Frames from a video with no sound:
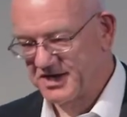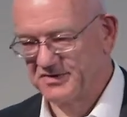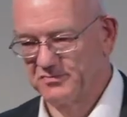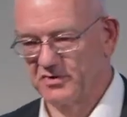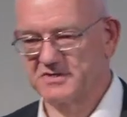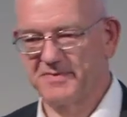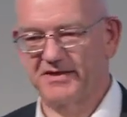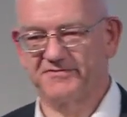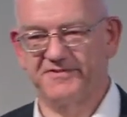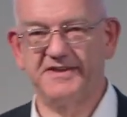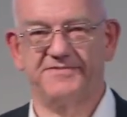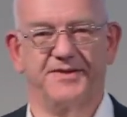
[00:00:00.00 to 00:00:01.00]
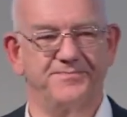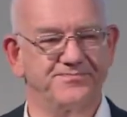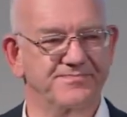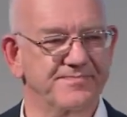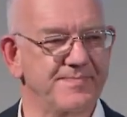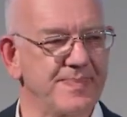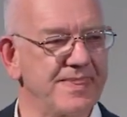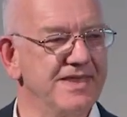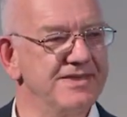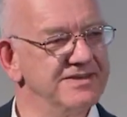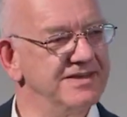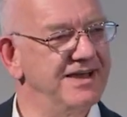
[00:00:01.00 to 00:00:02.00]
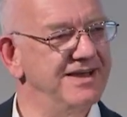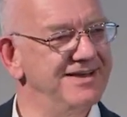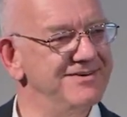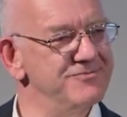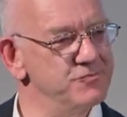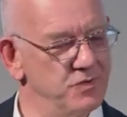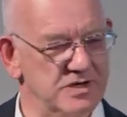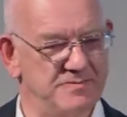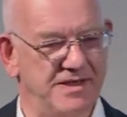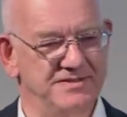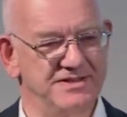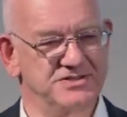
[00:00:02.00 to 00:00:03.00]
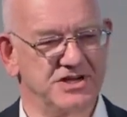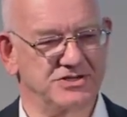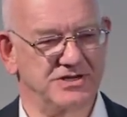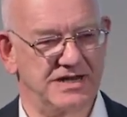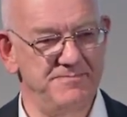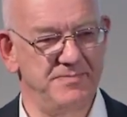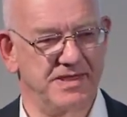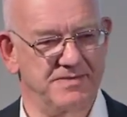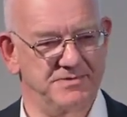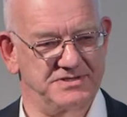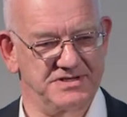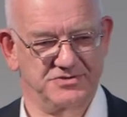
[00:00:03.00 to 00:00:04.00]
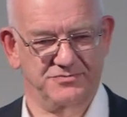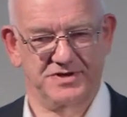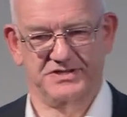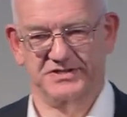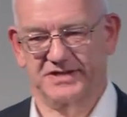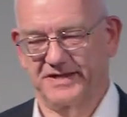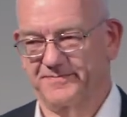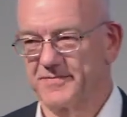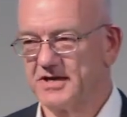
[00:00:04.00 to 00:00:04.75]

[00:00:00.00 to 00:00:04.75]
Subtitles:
what about FIFA? What about the International Olympic Committee until recently?